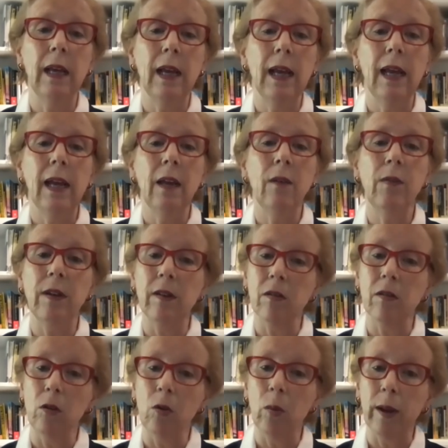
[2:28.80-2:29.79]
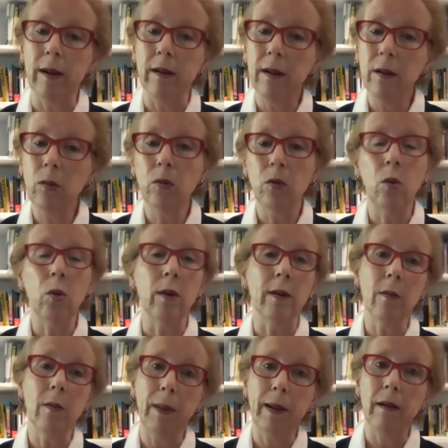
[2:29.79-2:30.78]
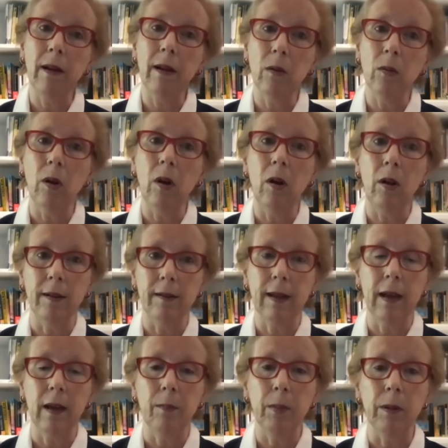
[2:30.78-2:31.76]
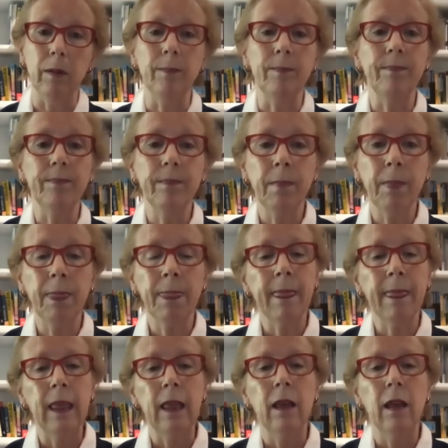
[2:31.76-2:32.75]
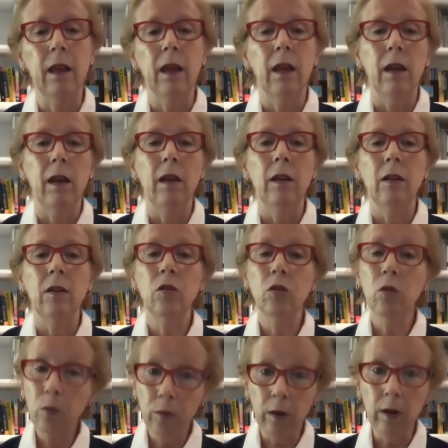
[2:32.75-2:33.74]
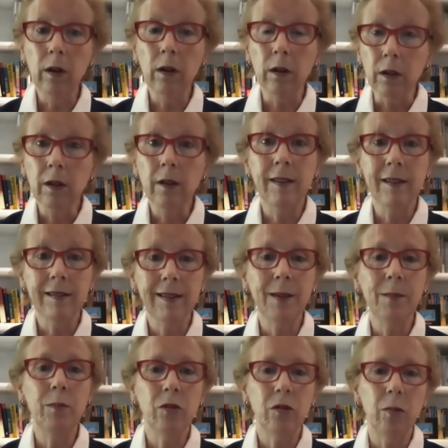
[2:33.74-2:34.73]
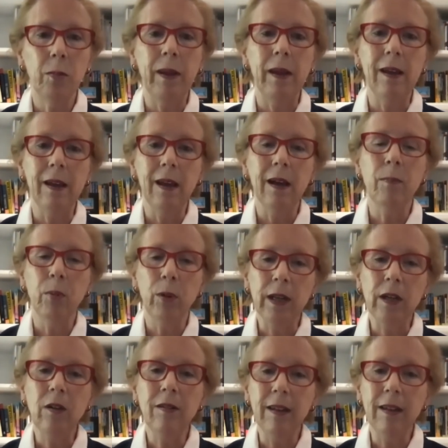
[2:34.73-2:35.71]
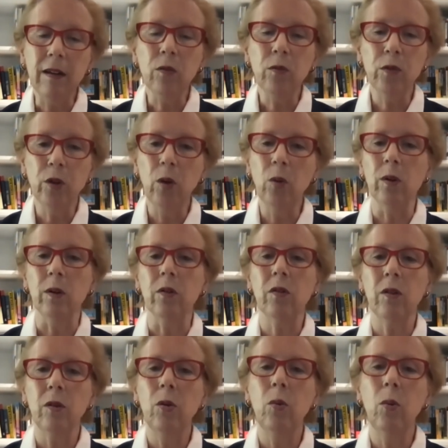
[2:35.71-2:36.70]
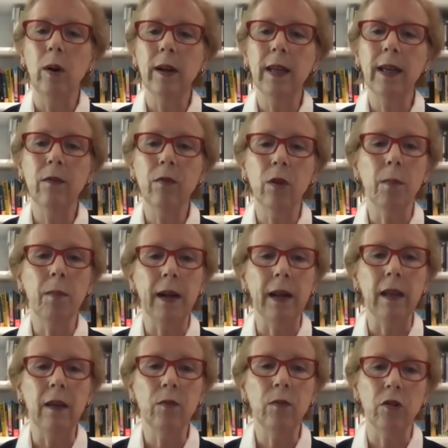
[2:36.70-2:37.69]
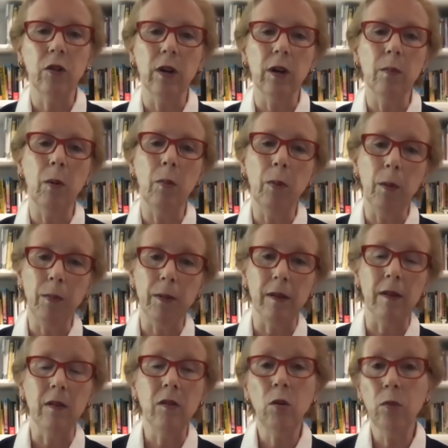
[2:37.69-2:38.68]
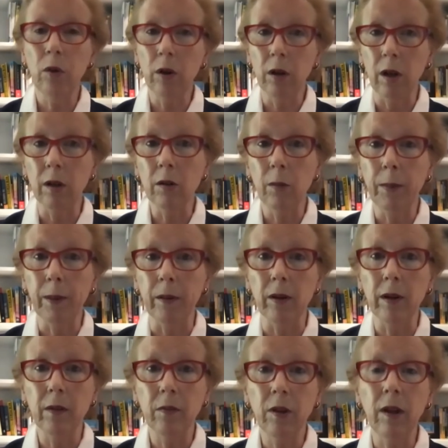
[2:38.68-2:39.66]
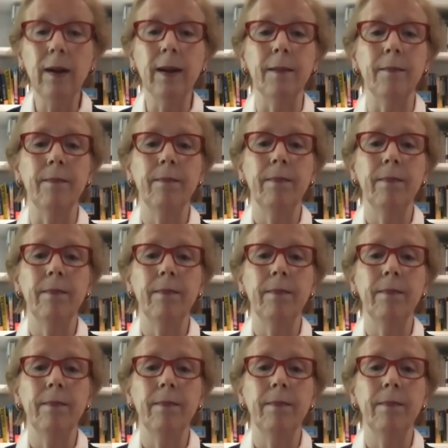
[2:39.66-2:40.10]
if it doesn't grant out or it spend down all its capital. So far, this seems to be a pretty good deal for donors who want to give their money for charitable purposes over a longer period of time.